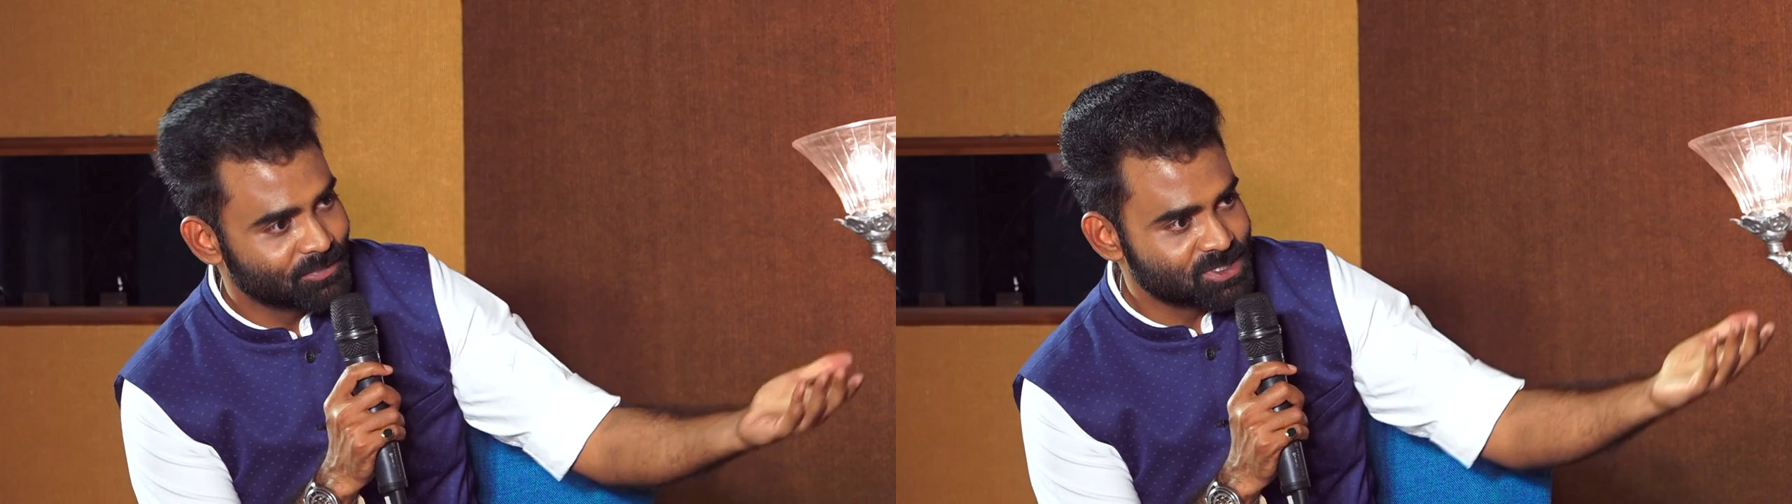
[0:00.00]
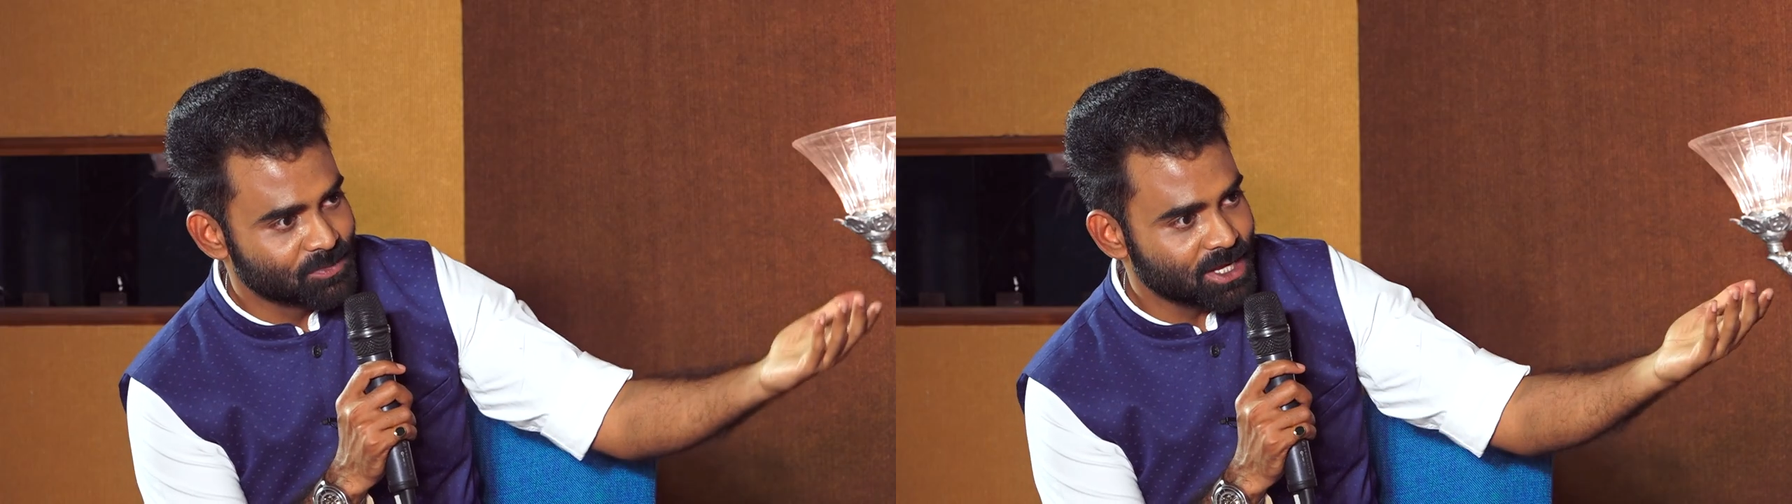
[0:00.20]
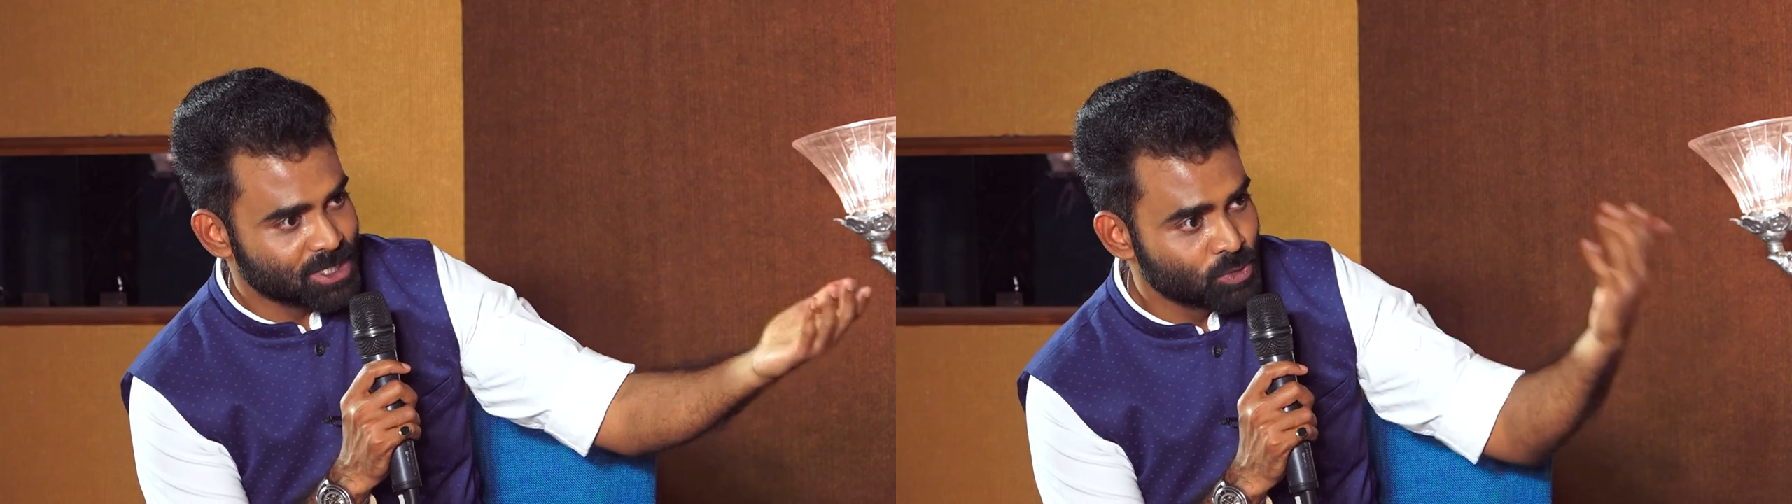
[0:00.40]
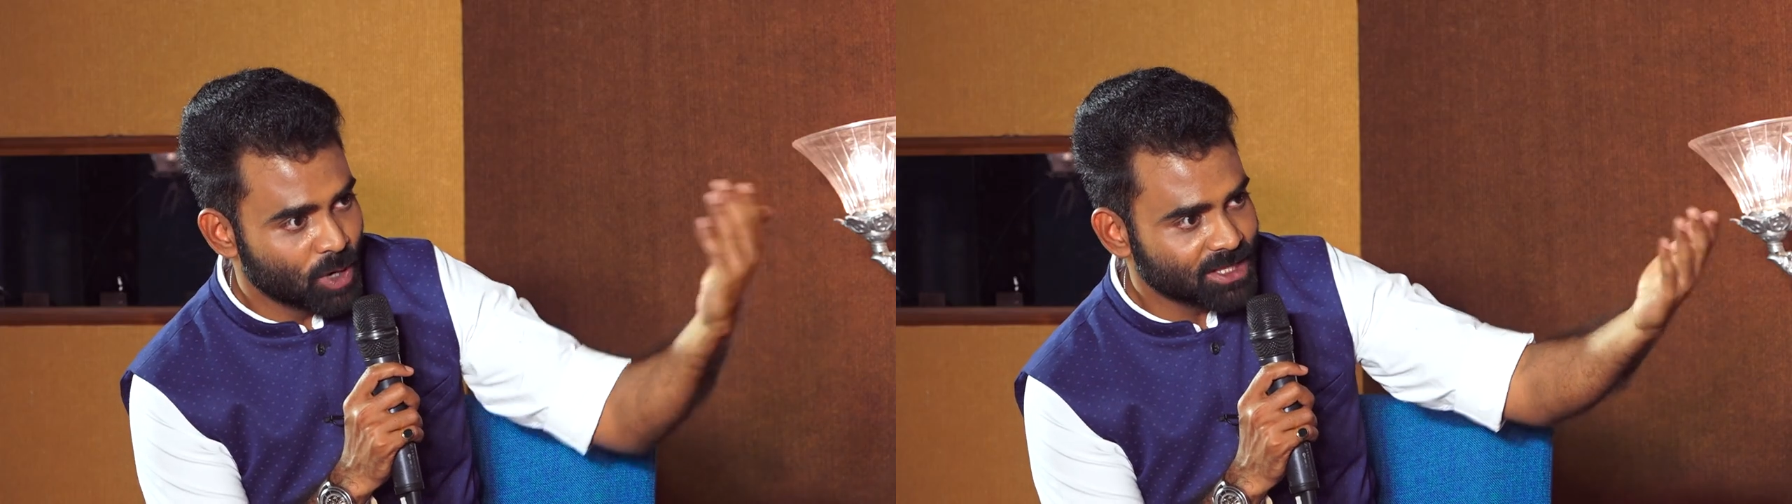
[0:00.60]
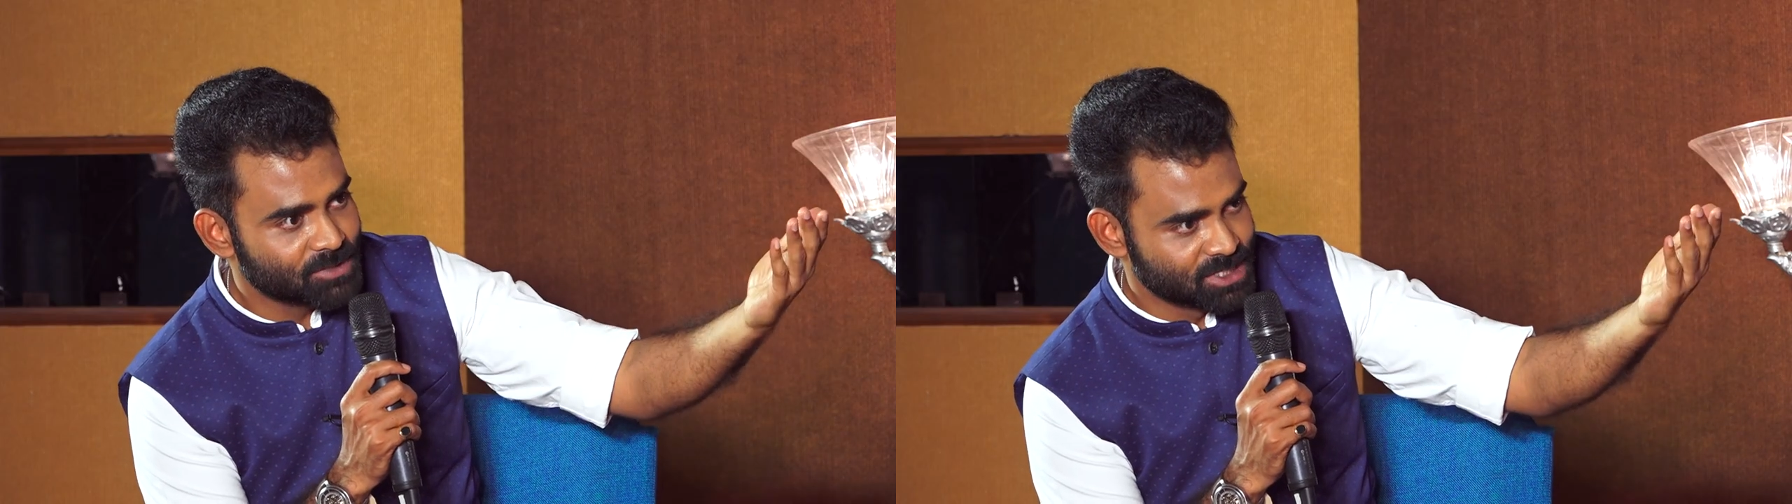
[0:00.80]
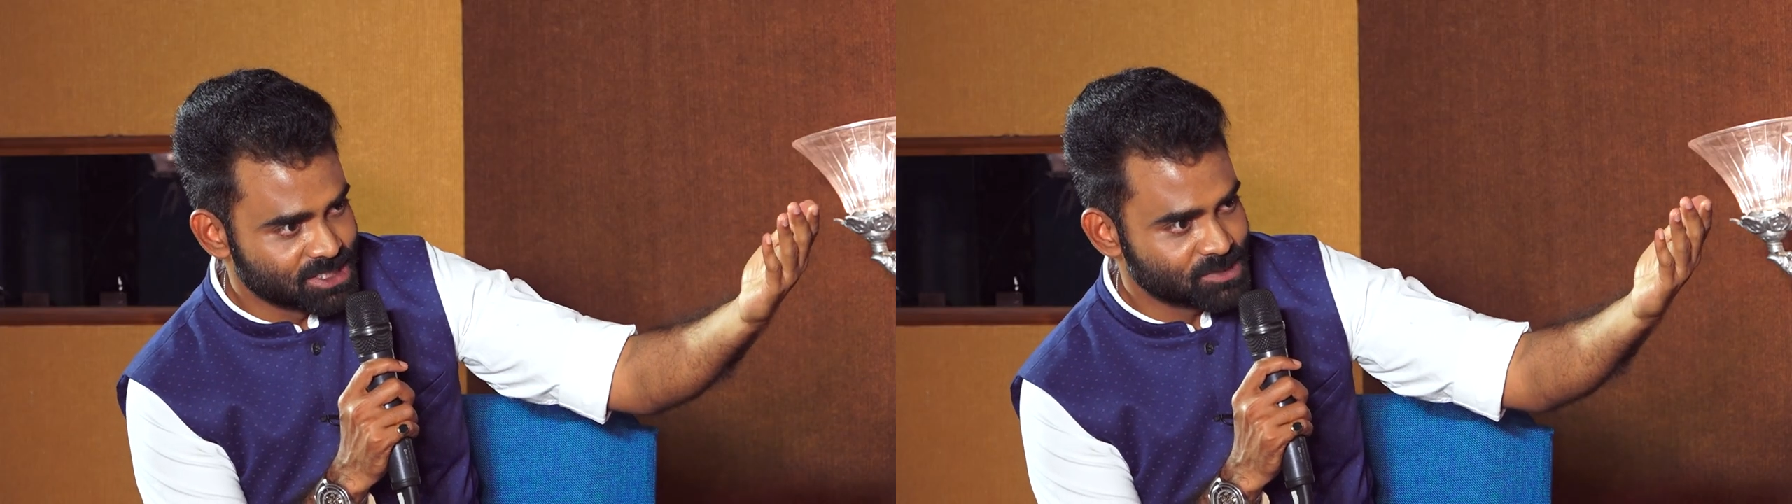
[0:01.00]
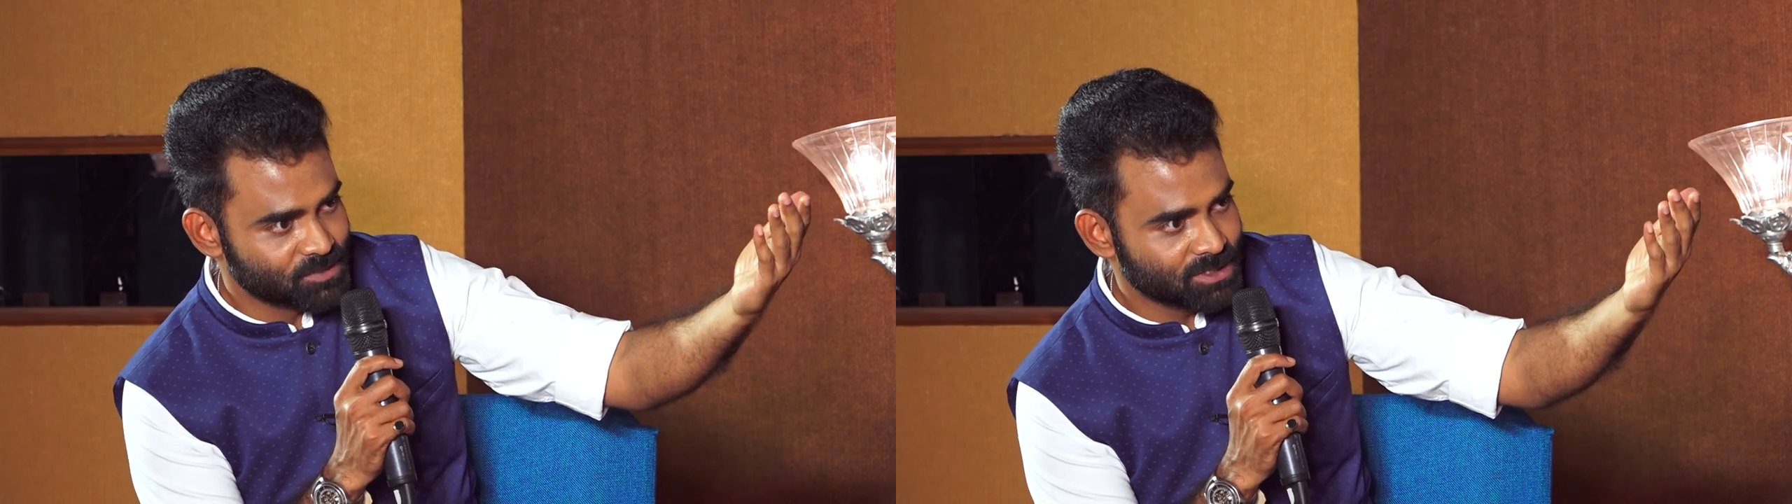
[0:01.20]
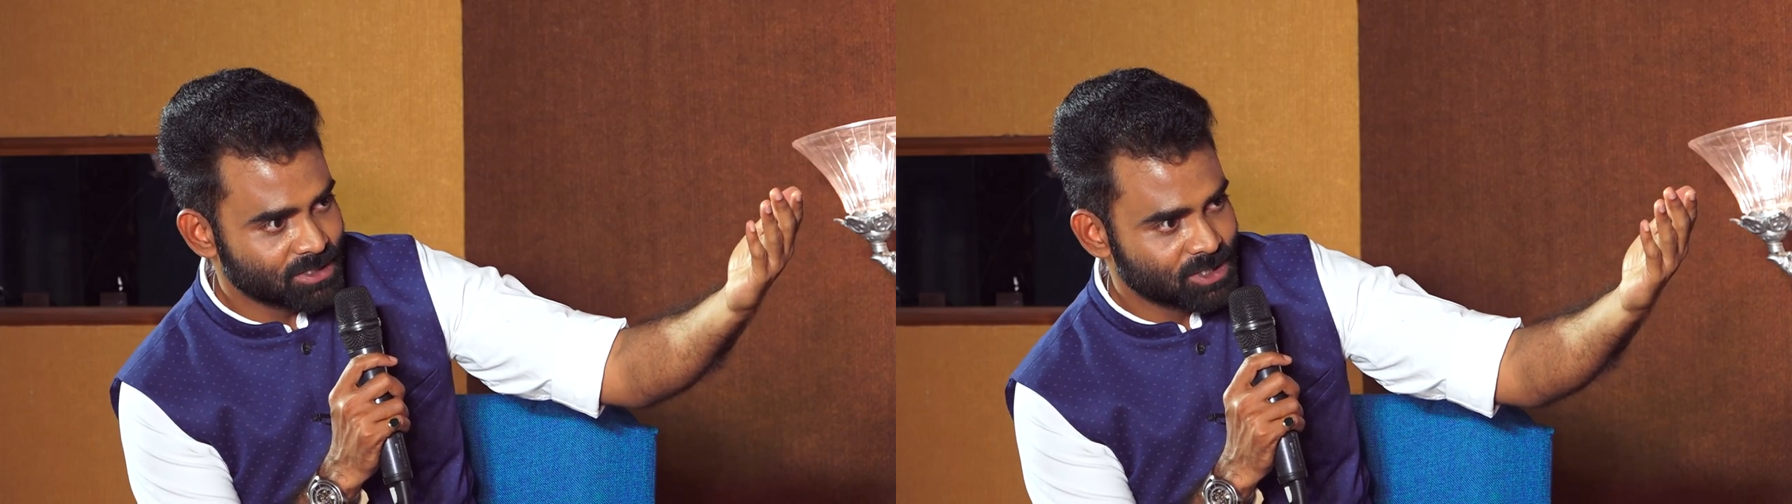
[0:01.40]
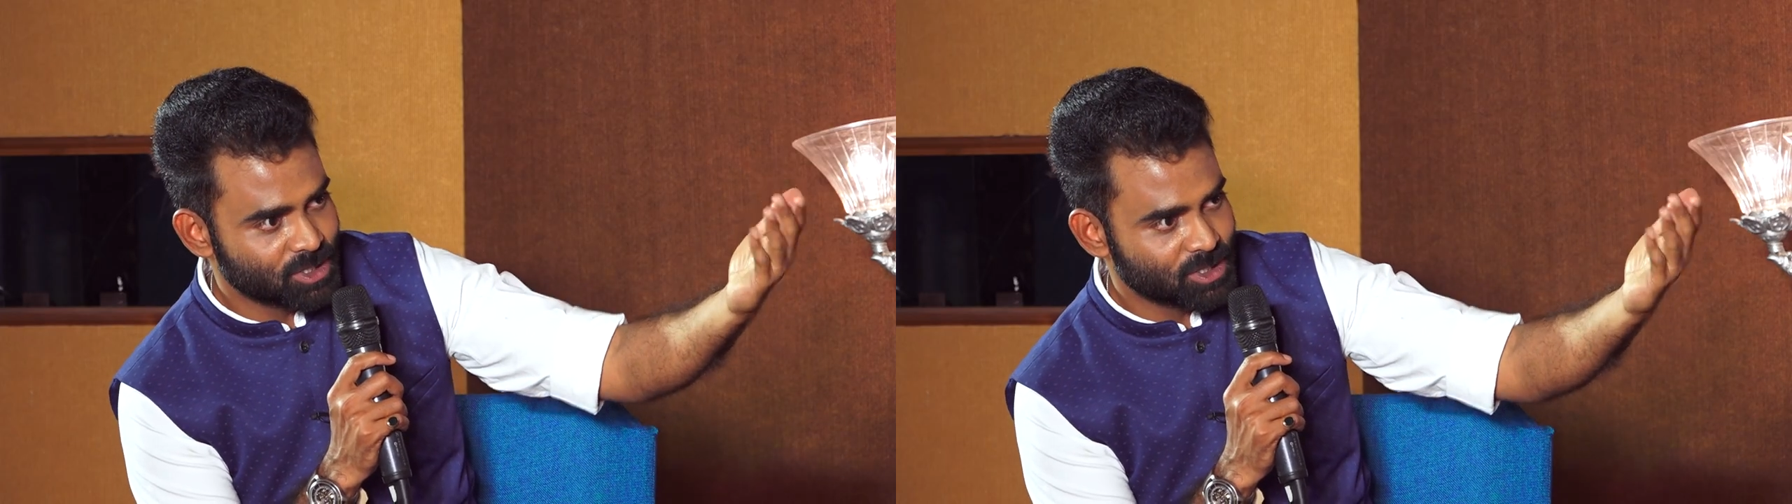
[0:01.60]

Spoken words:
Mr. Baig, you are the businessman.